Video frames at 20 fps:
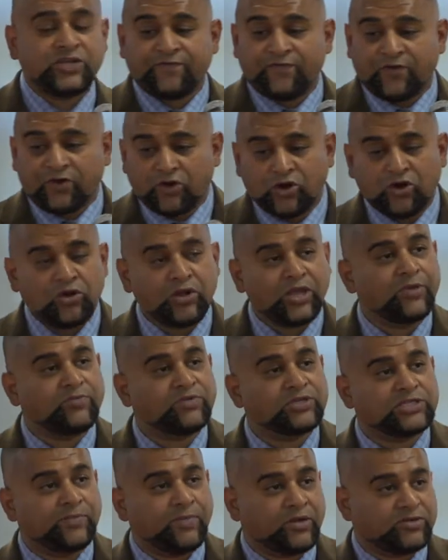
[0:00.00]
For her, it
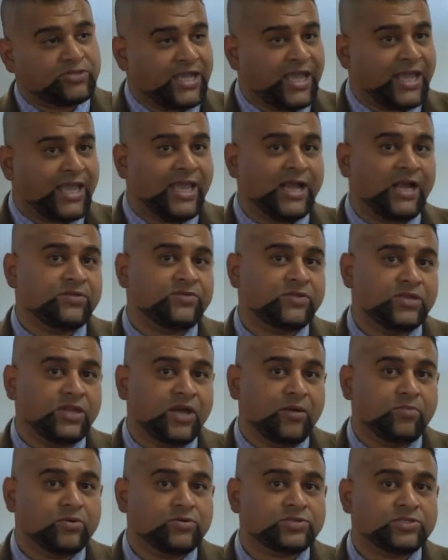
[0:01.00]
was about taking out the
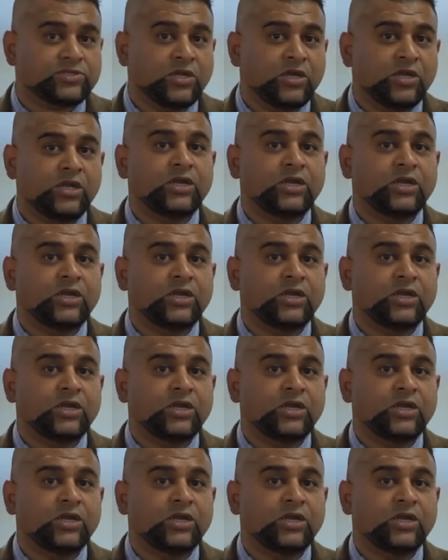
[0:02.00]
numbers,